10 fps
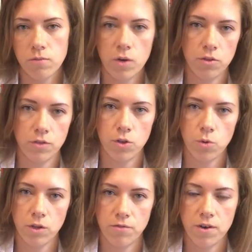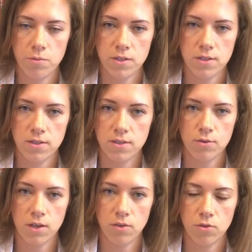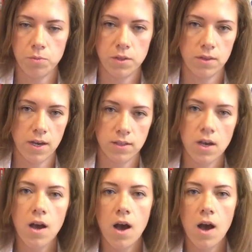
in one of the local pharmacies, you cannot beat that.